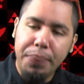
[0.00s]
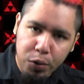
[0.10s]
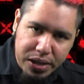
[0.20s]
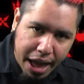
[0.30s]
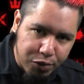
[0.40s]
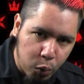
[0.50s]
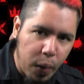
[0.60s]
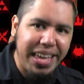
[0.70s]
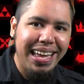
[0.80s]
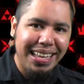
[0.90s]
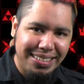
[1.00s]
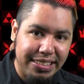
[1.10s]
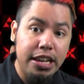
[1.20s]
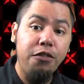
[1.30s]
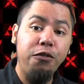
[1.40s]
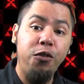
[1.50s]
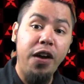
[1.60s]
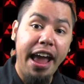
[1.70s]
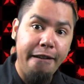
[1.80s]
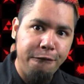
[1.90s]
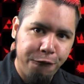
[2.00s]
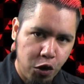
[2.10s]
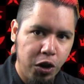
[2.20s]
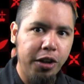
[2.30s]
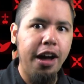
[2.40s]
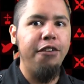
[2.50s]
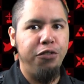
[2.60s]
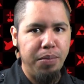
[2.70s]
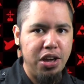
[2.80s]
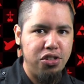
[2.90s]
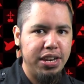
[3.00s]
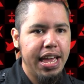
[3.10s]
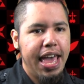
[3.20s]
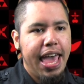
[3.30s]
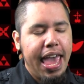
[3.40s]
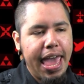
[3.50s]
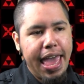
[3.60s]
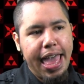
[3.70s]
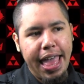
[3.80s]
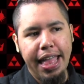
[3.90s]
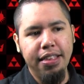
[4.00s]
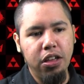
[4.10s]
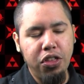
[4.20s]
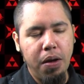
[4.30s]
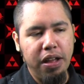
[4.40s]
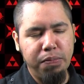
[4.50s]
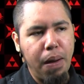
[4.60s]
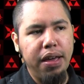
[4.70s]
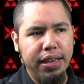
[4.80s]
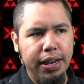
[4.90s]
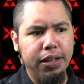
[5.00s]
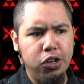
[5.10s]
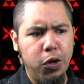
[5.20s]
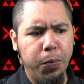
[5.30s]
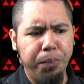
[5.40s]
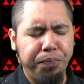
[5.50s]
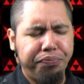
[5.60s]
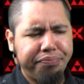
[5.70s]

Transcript: but we have to wait and see for a full confirmation. And there, it's probably gonna, you know,